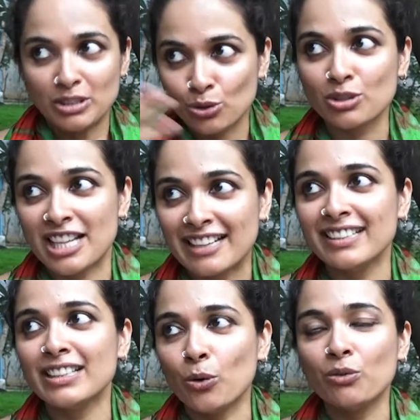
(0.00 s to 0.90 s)
So
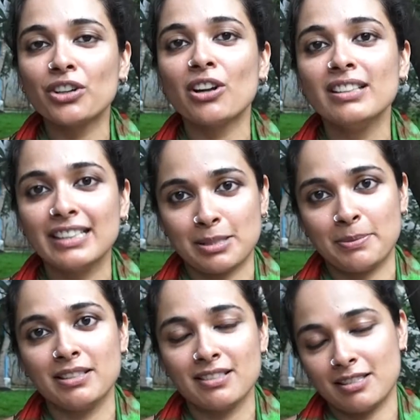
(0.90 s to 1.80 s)
generally, overall, the
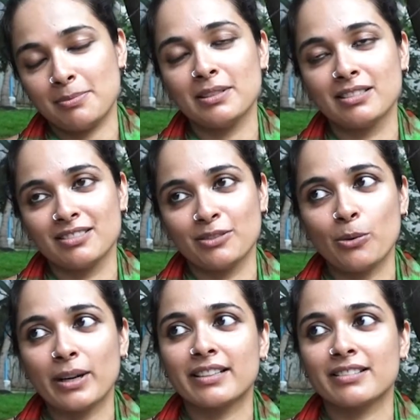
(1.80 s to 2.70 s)
experience has been
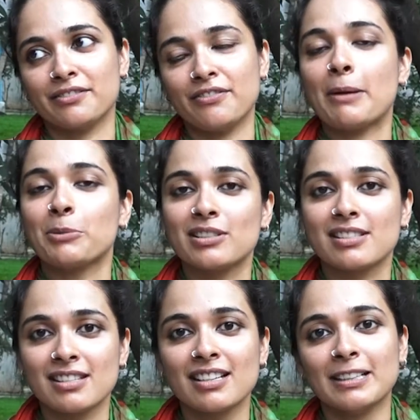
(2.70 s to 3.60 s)
quite
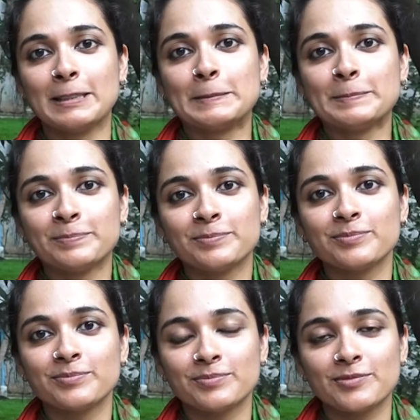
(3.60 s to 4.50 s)
fabulous.
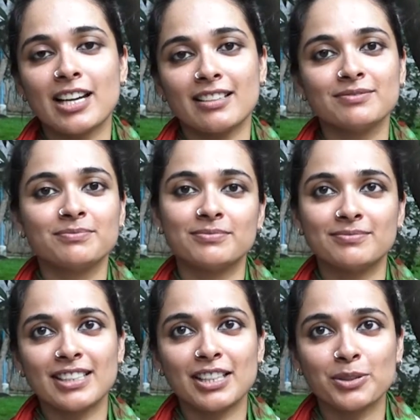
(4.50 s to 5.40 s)
Yeah,
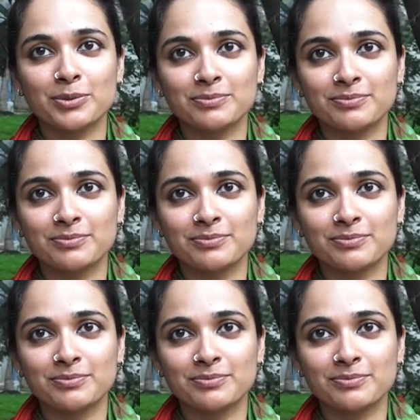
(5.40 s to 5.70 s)
thank you.